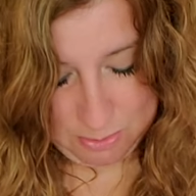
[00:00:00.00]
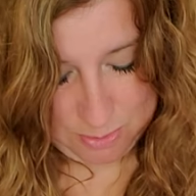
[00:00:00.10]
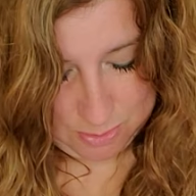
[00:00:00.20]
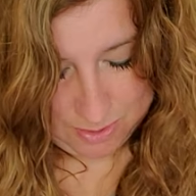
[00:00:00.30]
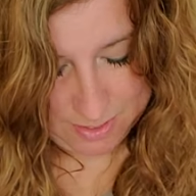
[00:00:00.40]

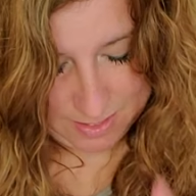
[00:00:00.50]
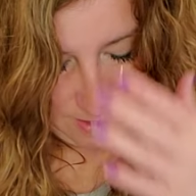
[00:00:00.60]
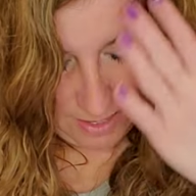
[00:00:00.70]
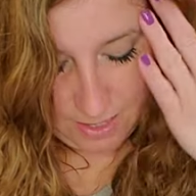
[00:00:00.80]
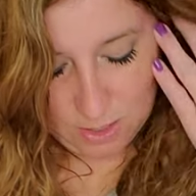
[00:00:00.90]
Ooh.
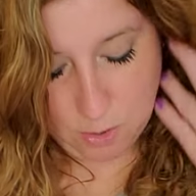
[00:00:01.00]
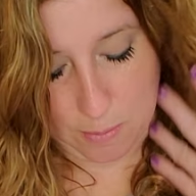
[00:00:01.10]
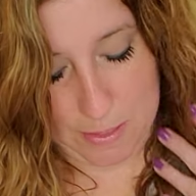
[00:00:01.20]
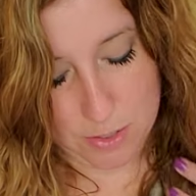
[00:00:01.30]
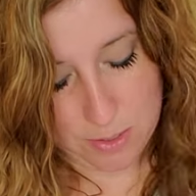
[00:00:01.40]
You
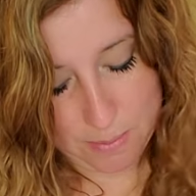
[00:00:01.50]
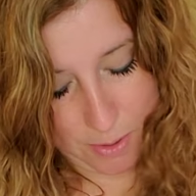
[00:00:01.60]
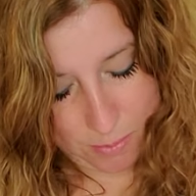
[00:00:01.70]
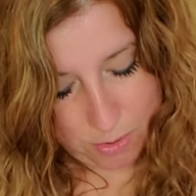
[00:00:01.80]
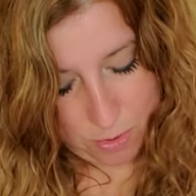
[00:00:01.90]
are my dream
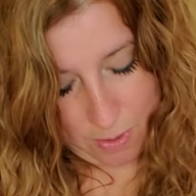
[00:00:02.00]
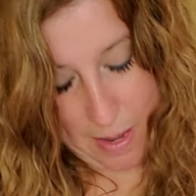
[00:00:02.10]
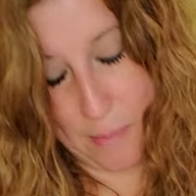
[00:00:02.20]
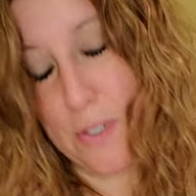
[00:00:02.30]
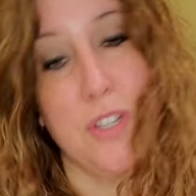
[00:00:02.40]
come true.
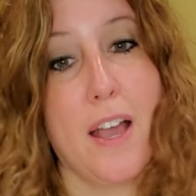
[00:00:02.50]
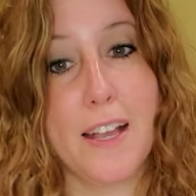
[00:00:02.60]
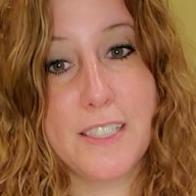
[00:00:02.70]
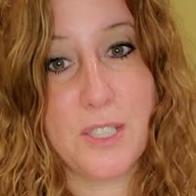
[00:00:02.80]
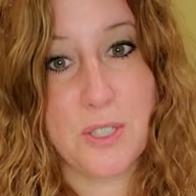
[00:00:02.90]
I am
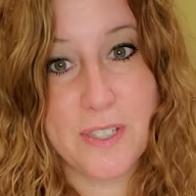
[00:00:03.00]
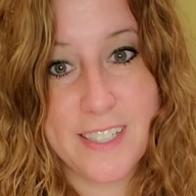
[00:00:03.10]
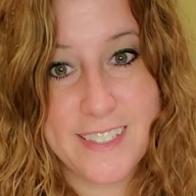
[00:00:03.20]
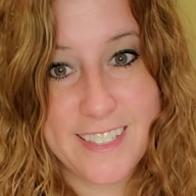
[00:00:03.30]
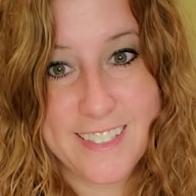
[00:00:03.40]
shocked at your
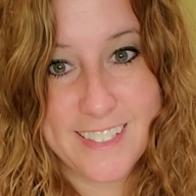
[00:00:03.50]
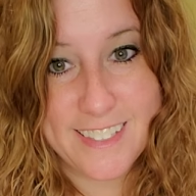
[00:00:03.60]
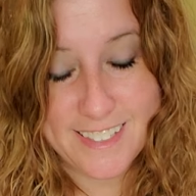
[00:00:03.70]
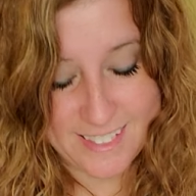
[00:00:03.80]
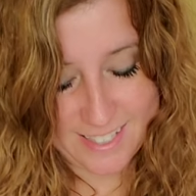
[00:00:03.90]

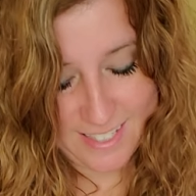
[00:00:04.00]
existence.